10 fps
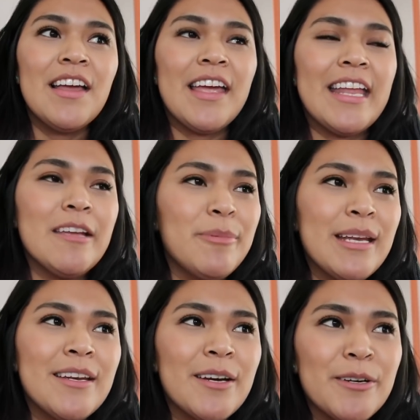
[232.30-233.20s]

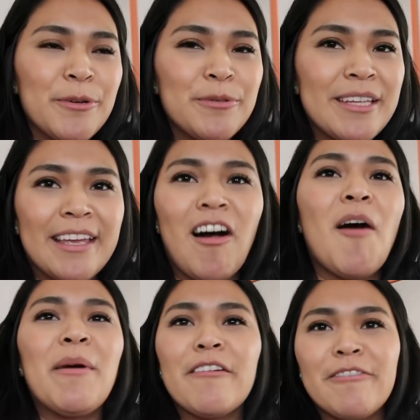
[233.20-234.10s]
anybody knows, like
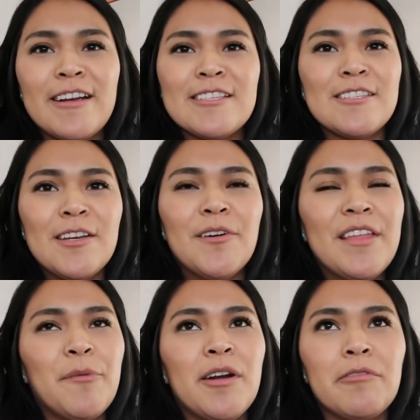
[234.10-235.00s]
all my friends know
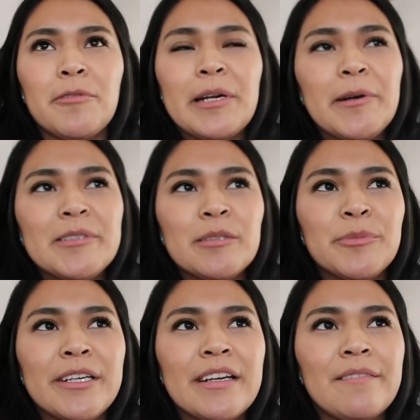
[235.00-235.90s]
that whenever we go
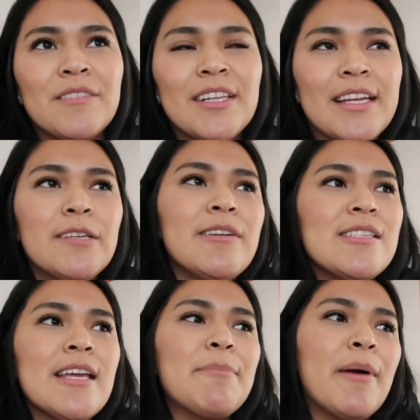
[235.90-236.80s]
somewhere, they're like, you
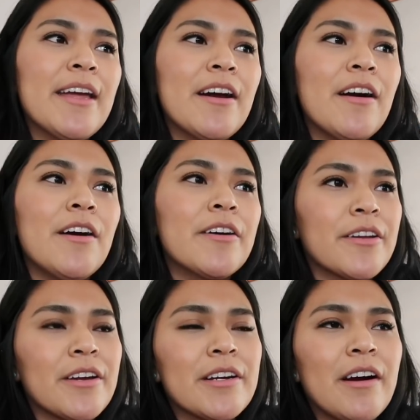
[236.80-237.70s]
wanna take my car or
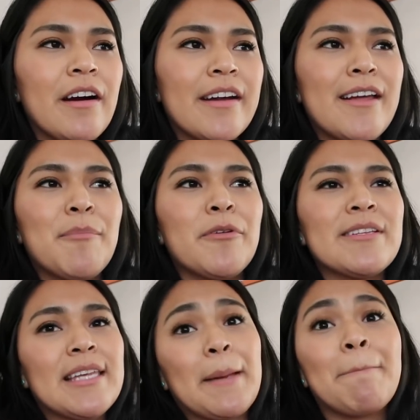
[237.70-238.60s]
your car? And I'm
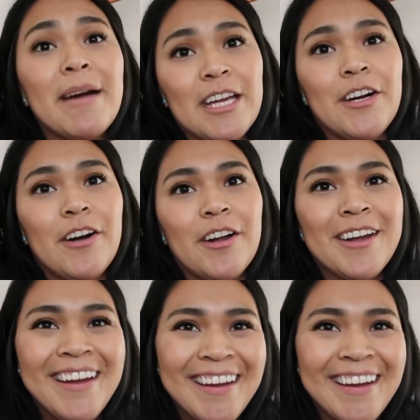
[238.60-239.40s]
always like, my car.